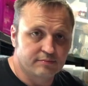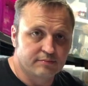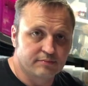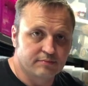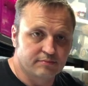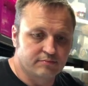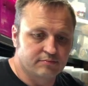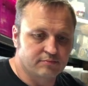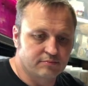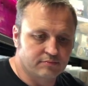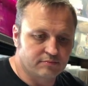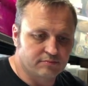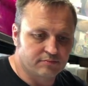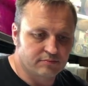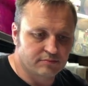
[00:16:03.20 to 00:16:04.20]

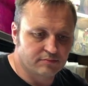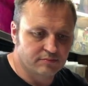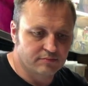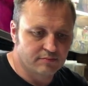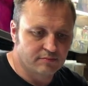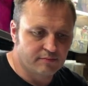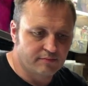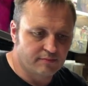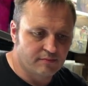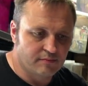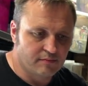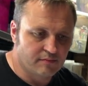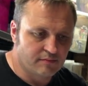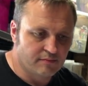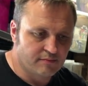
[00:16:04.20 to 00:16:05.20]

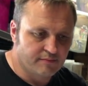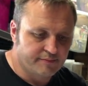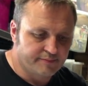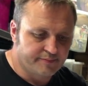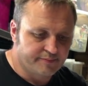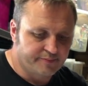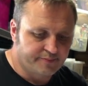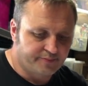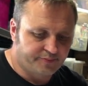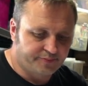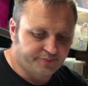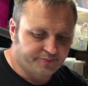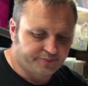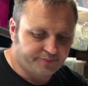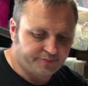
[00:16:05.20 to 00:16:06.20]

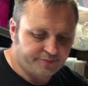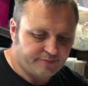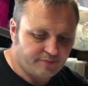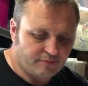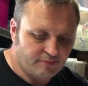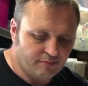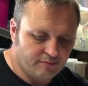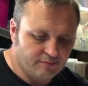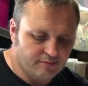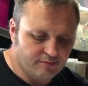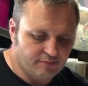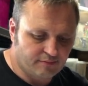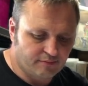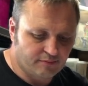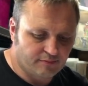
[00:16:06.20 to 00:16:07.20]

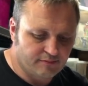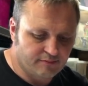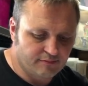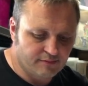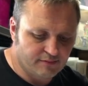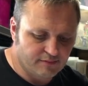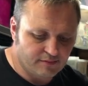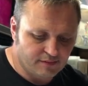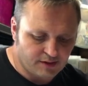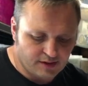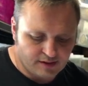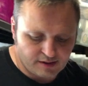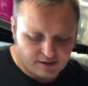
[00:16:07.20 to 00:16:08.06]
No words are spoken by the person on screen.